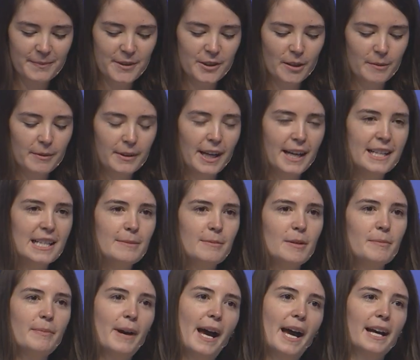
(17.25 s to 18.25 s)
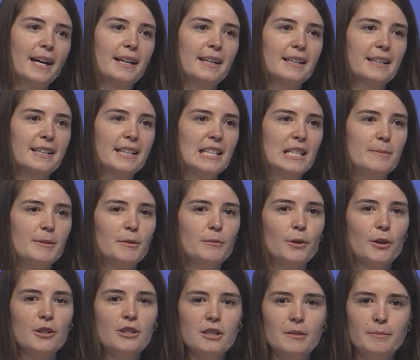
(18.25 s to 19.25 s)
So I'm glad to be back and to be
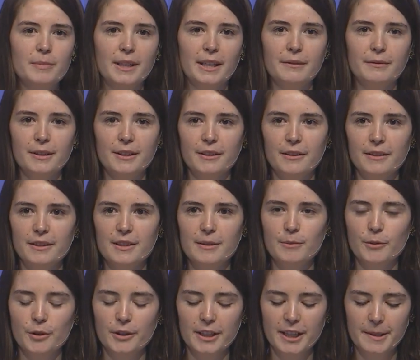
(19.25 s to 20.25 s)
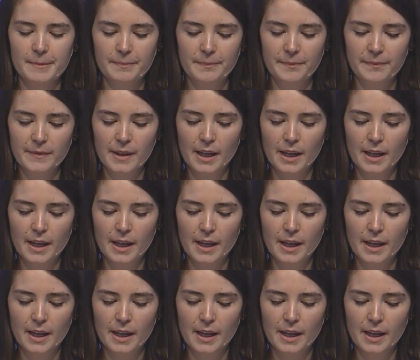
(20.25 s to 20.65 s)
worshiping with you this morning.